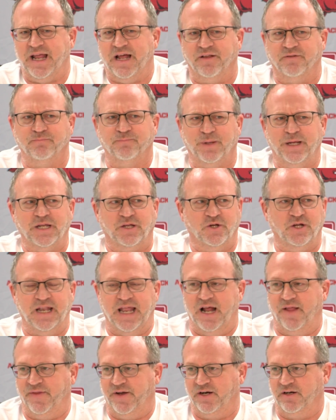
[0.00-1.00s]
good
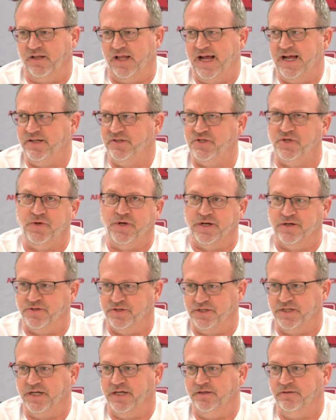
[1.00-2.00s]
down there 2
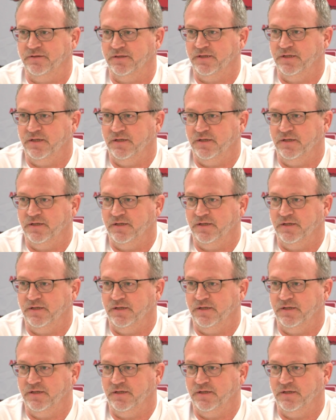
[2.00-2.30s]
years ago.